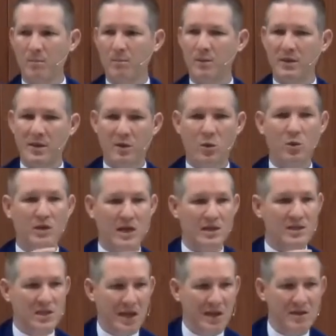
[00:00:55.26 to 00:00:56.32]
But the Lord
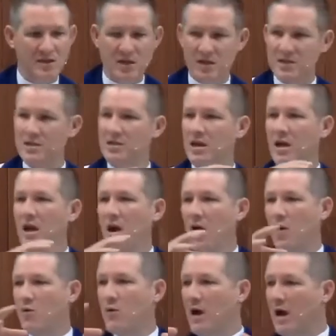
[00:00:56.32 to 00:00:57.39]
then takes us
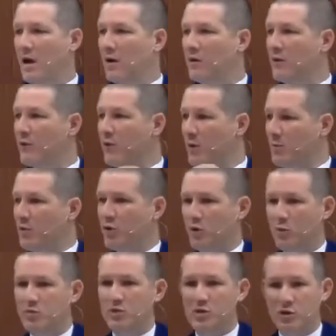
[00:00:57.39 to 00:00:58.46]
around from
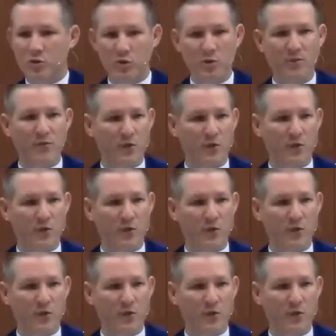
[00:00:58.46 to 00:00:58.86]
group to group,